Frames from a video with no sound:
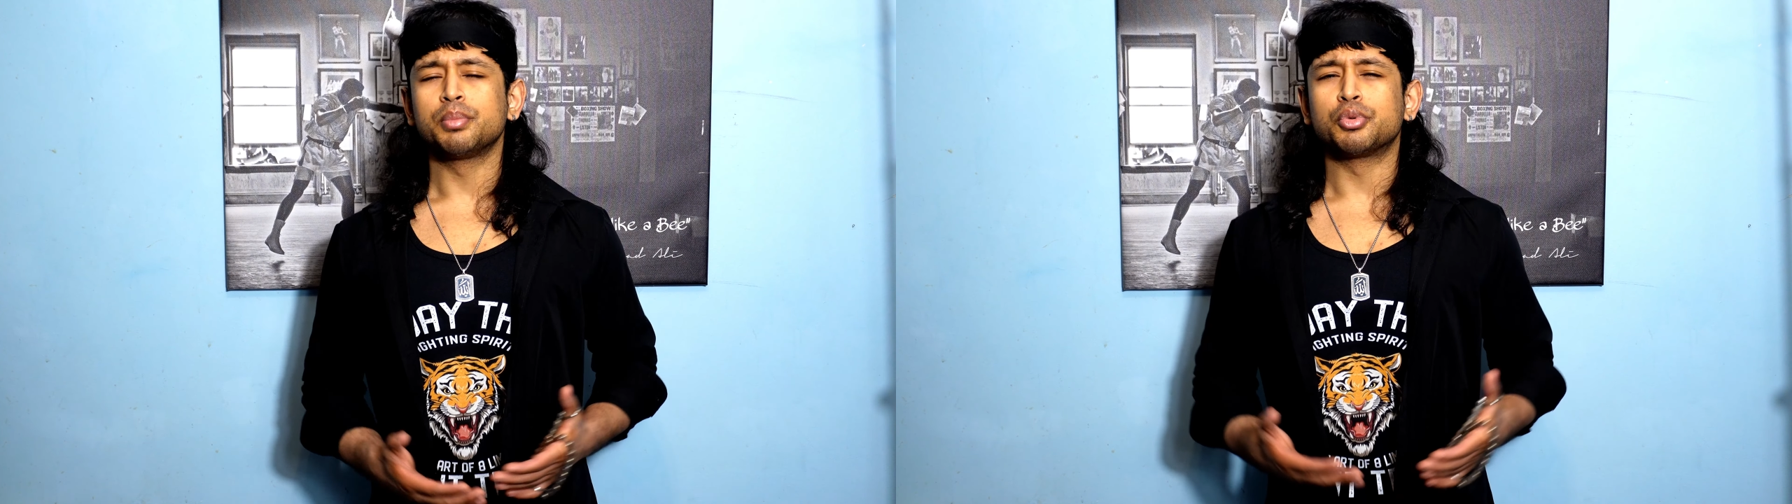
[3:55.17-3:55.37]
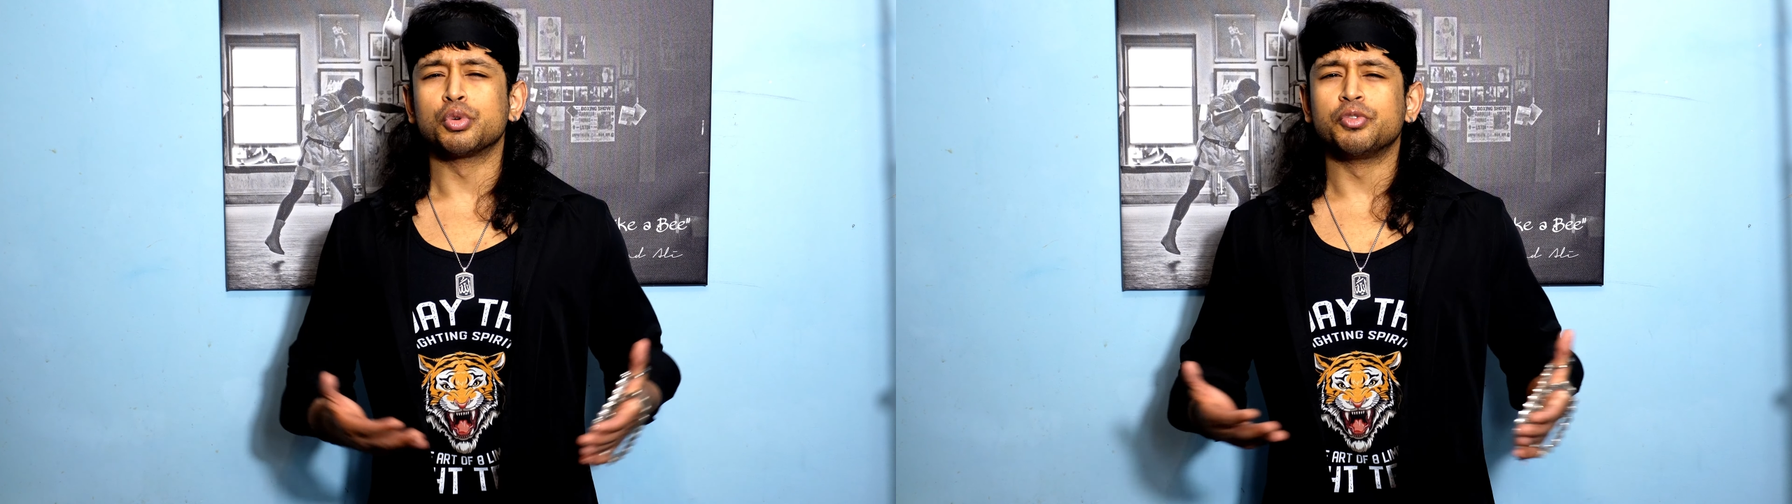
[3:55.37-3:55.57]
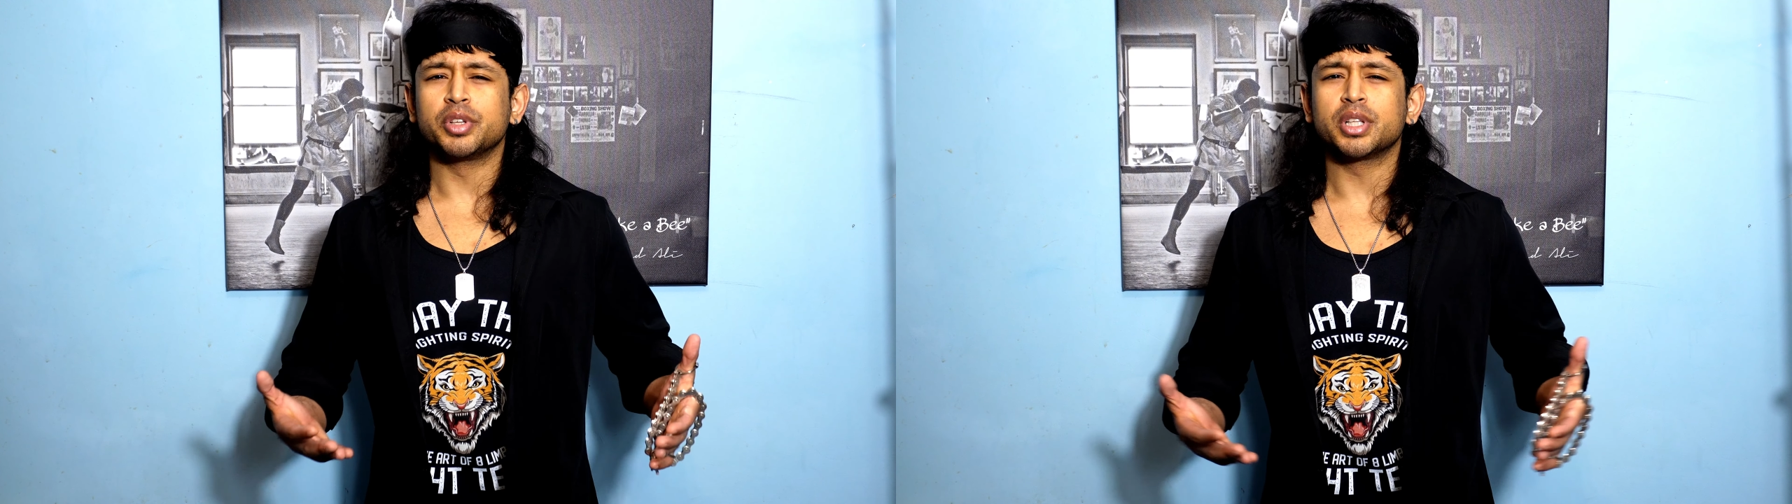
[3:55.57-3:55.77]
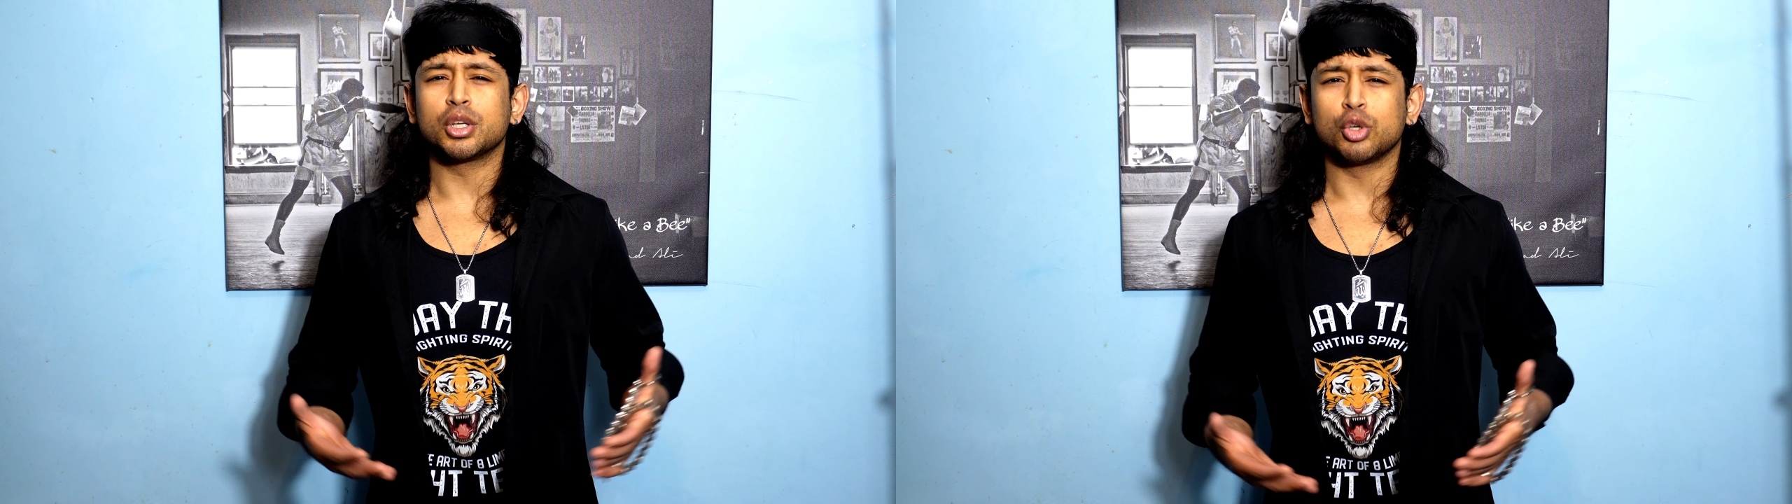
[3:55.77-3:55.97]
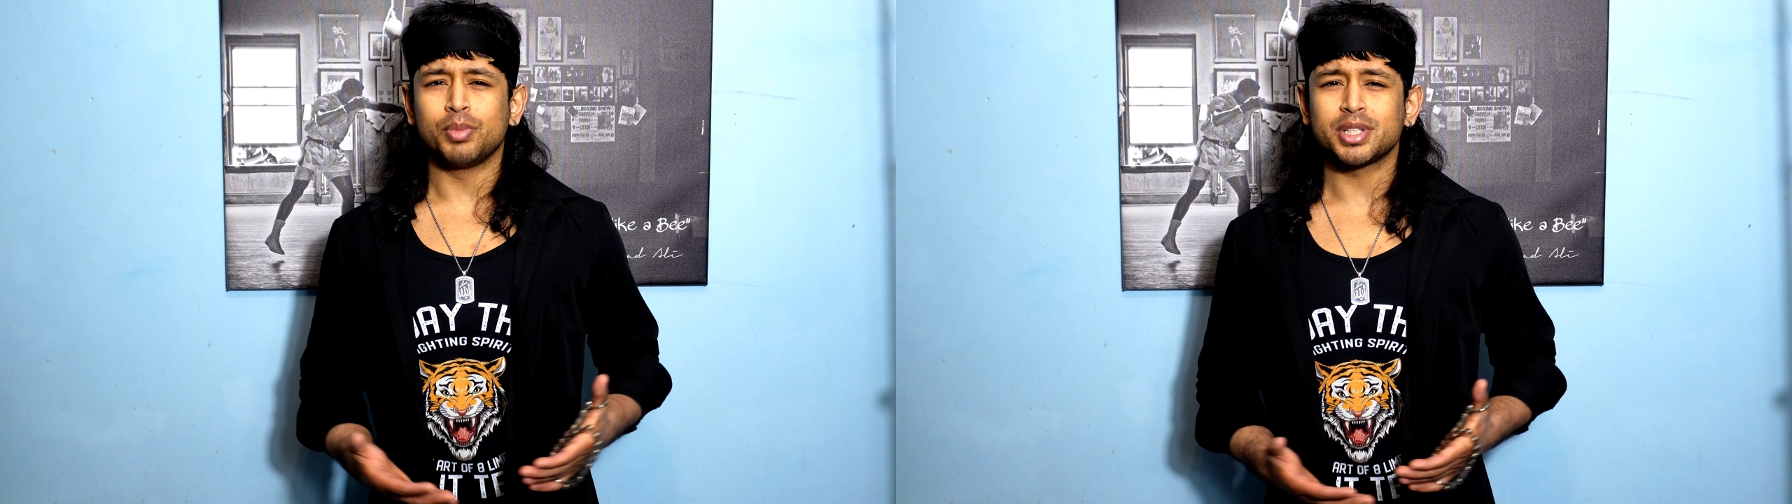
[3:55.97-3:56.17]
proving that
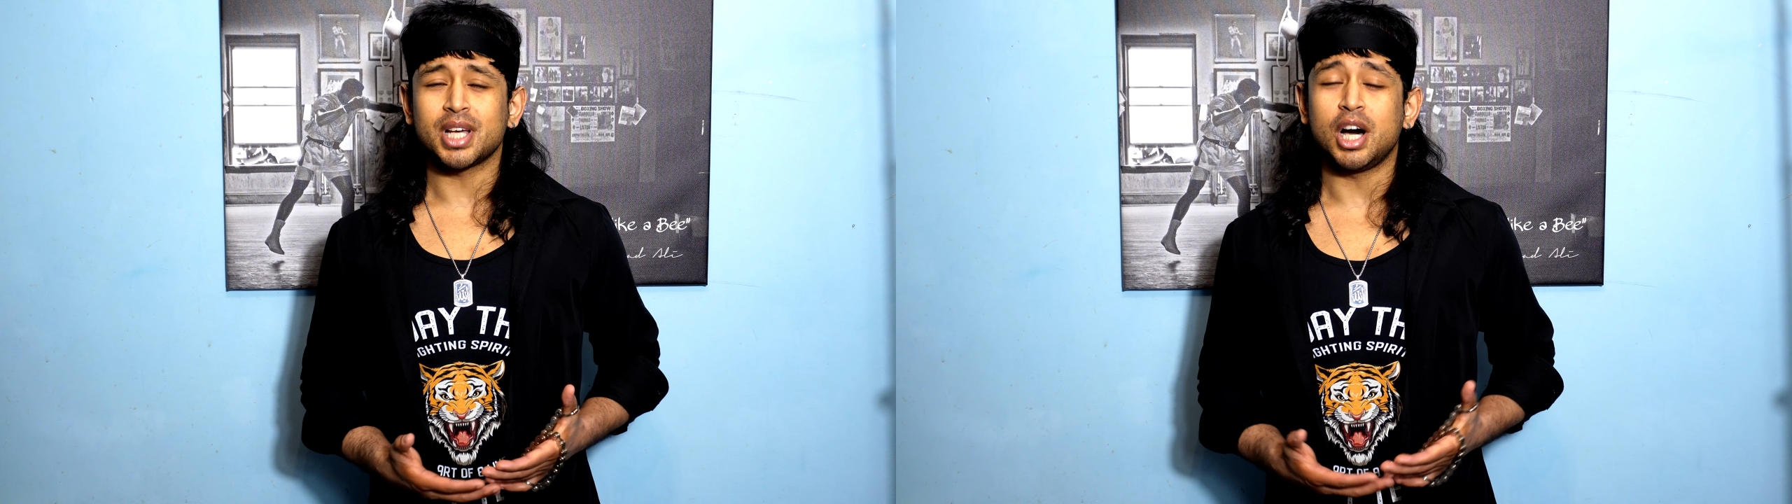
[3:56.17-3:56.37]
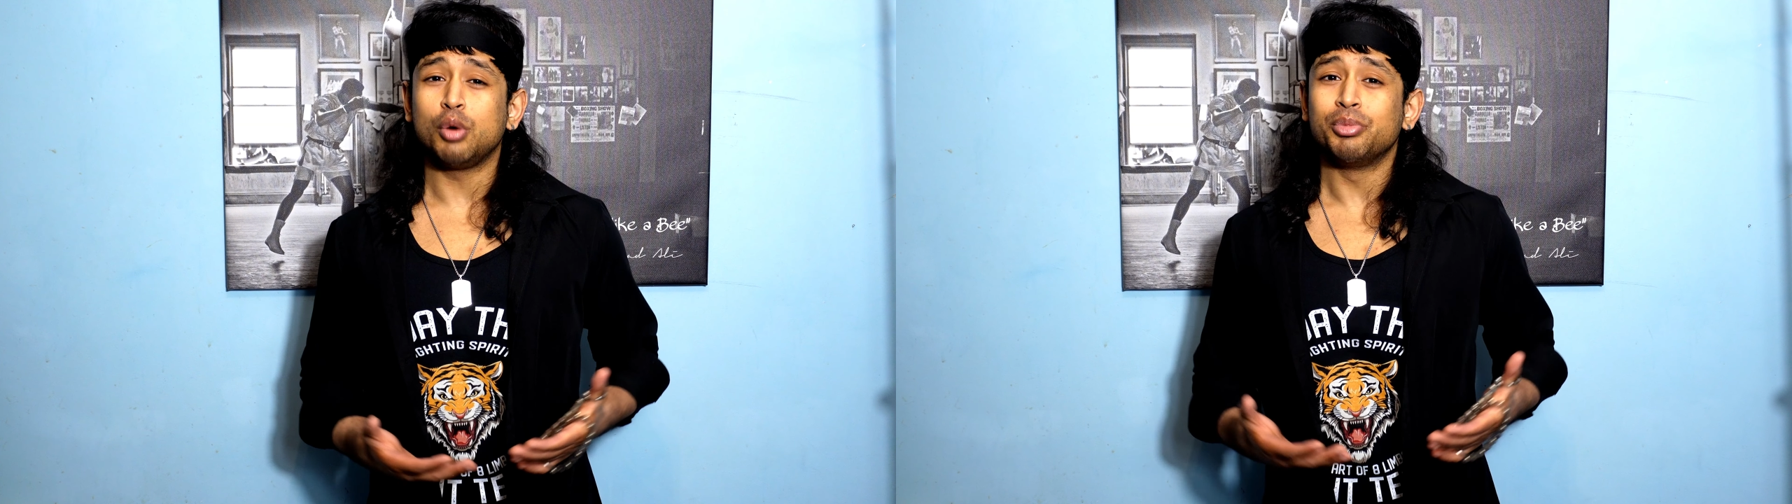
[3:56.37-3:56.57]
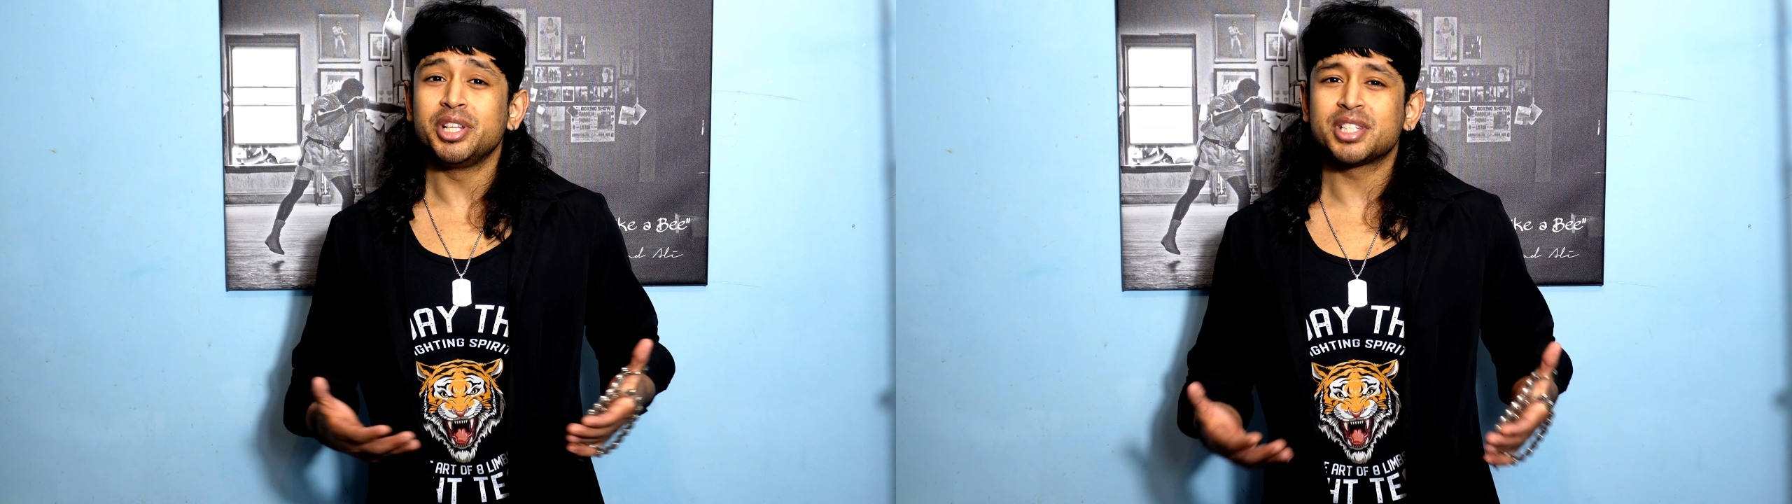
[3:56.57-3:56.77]
no matter how many